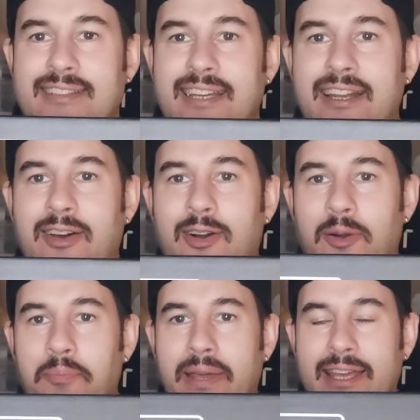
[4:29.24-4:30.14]

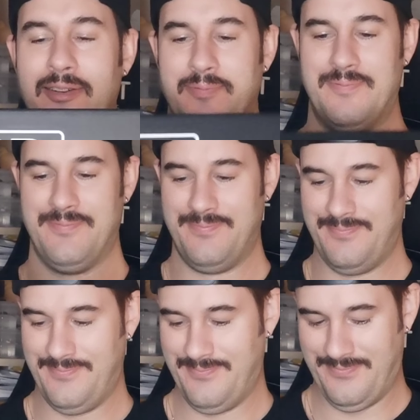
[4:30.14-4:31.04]
ZRP,
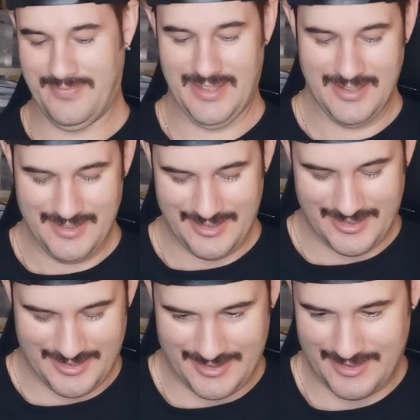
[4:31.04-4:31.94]

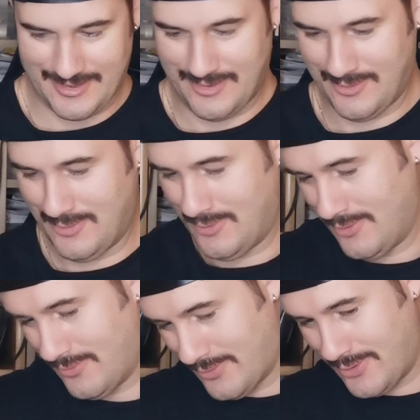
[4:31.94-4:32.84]
and
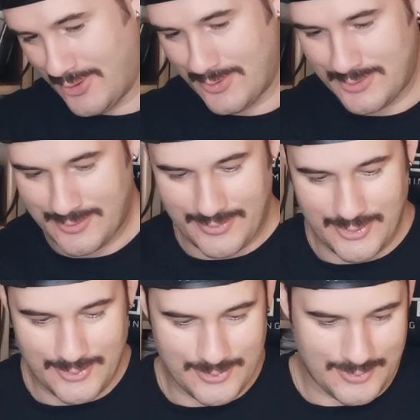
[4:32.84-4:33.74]
for those of
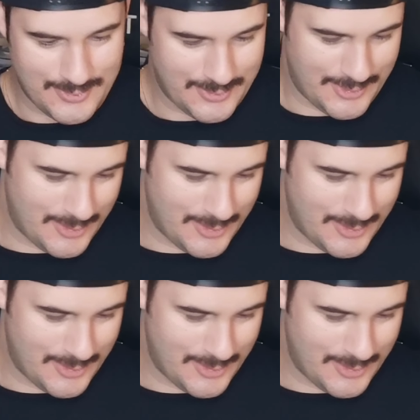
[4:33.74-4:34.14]
you who